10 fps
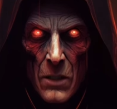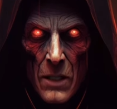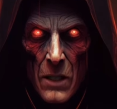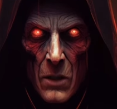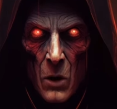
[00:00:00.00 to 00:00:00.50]

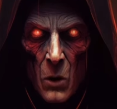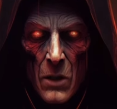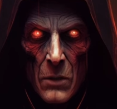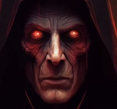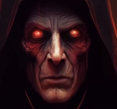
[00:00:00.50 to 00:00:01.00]
Sith
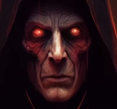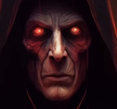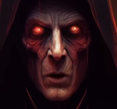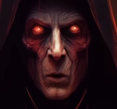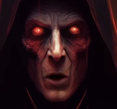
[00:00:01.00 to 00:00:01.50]
Lord.
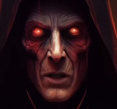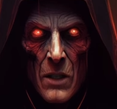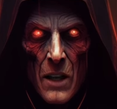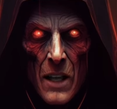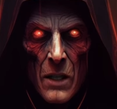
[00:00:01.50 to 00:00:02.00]
While
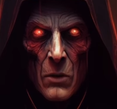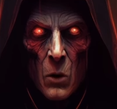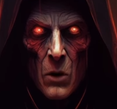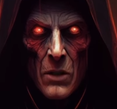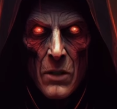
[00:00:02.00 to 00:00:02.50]
studying the
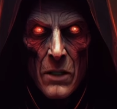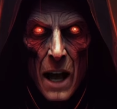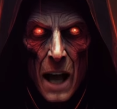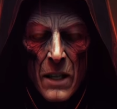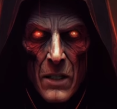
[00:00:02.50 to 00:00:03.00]
Force,
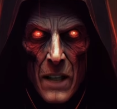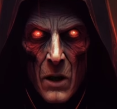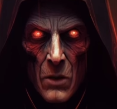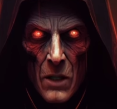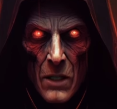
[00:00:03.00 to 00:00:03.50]
I
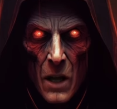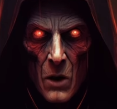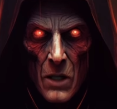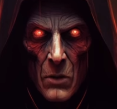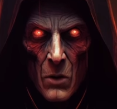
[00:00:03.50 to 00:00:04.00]
discovered the
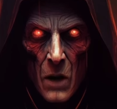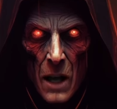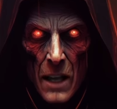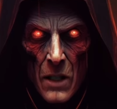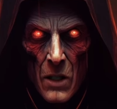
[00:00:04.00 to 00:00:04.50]
secrets of
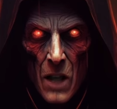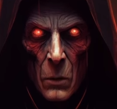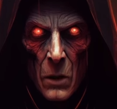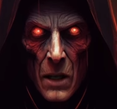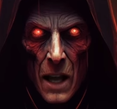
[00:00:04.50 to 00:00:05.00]
creating and
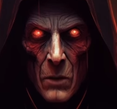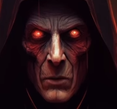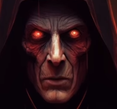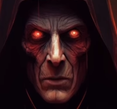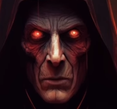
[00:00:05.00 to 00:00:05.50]
shaping life,
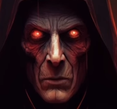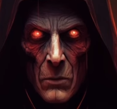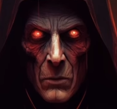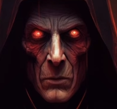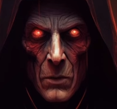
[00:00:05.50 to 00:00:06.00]

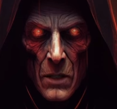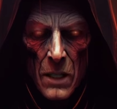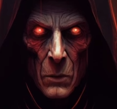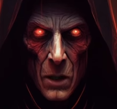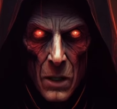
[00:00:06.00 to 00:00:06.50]

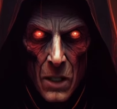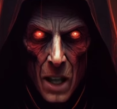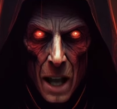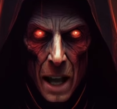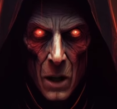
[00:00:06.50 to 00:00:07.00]
something the
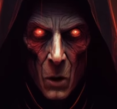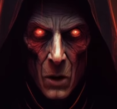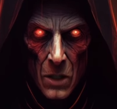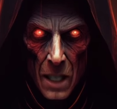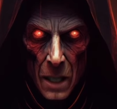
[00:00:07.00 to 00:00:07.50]
Jedi
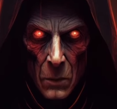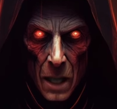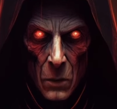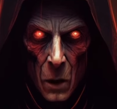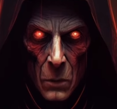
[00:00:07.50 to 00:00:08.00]
Order deemed
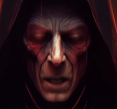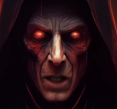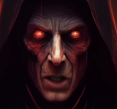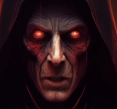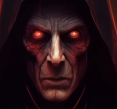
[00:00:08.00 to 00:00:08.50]
an
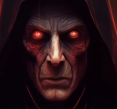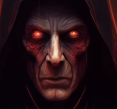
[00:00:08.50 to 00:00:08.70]
abomination.